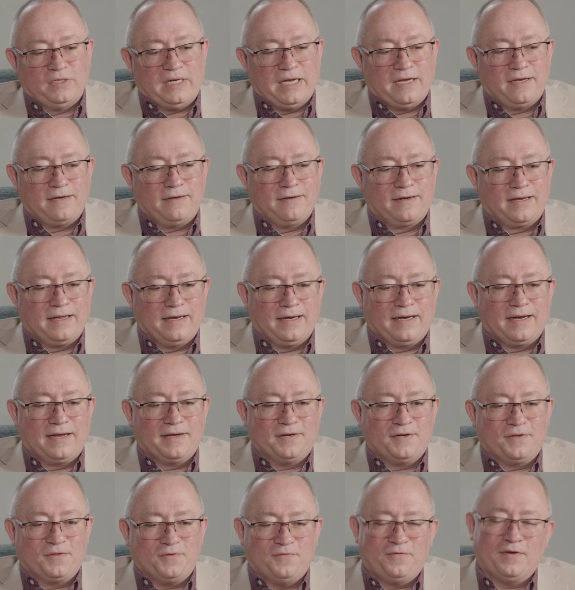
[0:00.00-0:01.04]
now you're getting
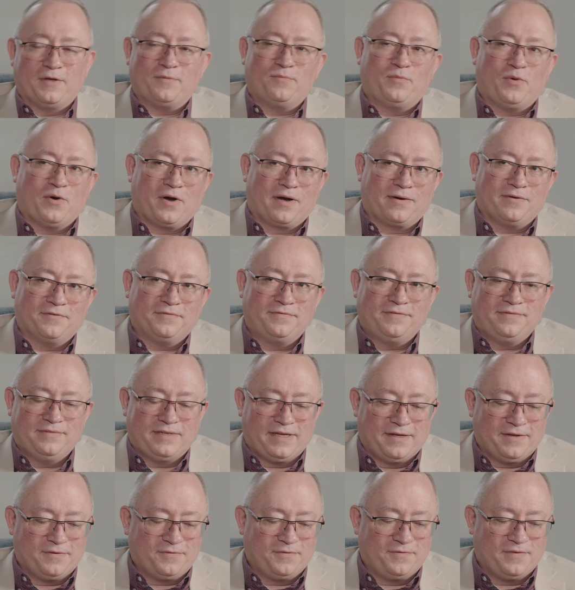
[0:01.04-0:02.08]
into the fun part
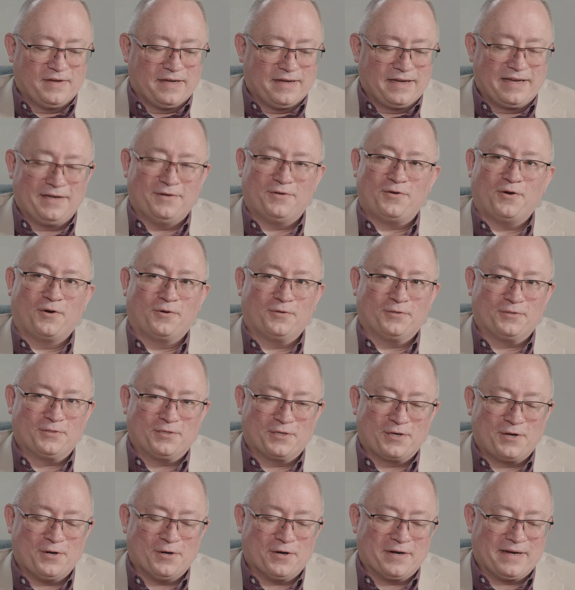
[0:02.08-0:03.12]
of internal
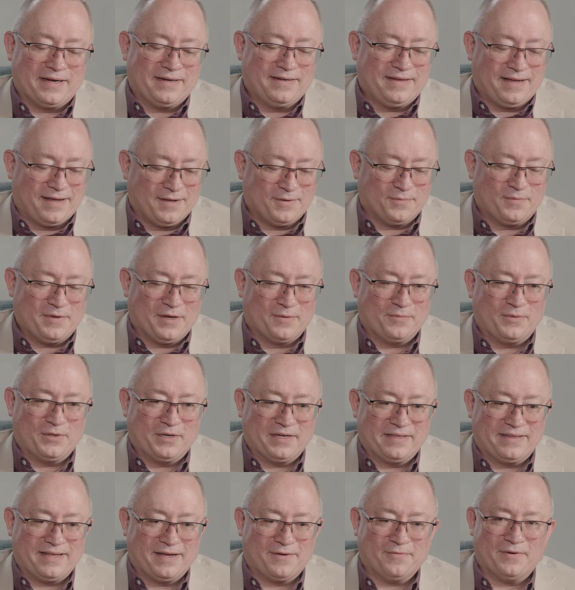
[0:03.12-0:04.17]
security, I'll put
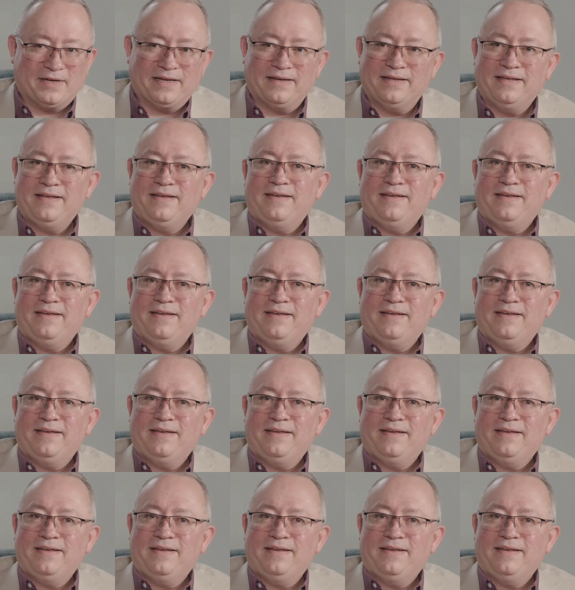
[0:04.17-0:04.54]
it that way.